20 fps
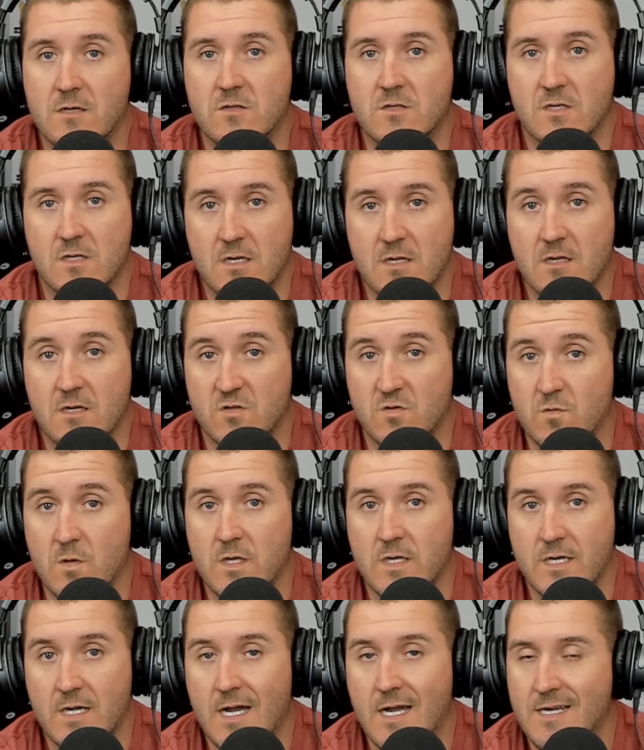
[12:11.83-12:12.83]
Usually it looks
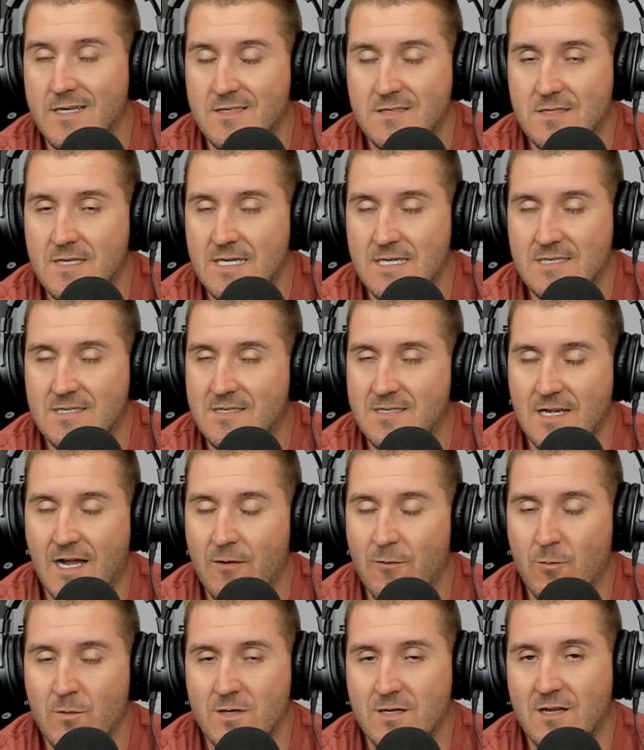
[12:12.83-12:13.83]
really nice. This
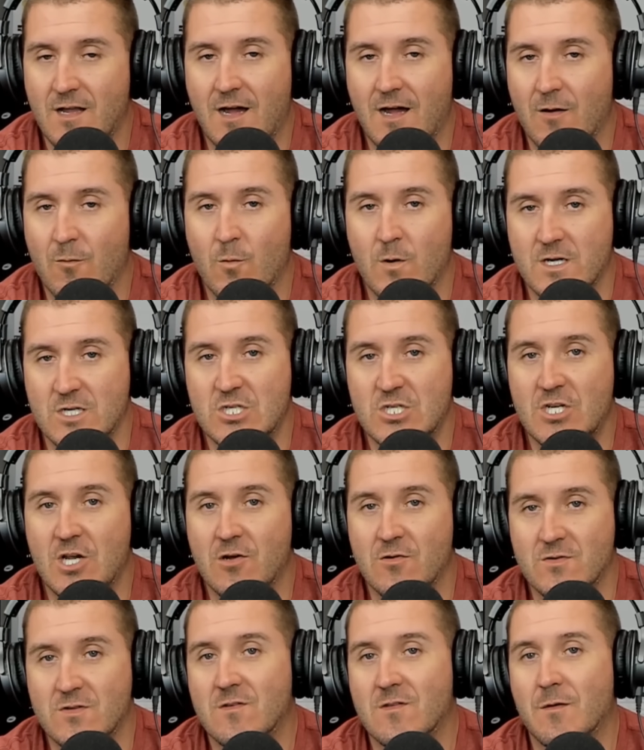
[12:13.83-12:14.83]
I would not want to
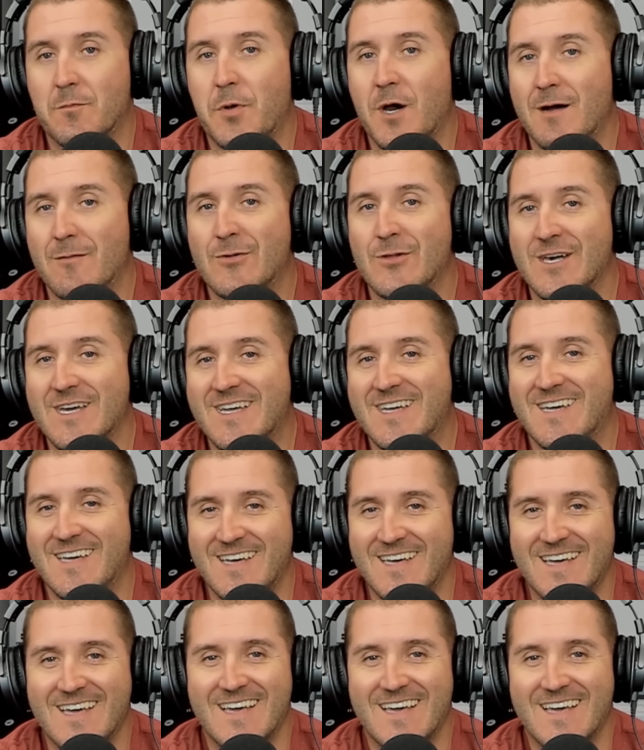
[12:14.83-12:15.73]
show to the public.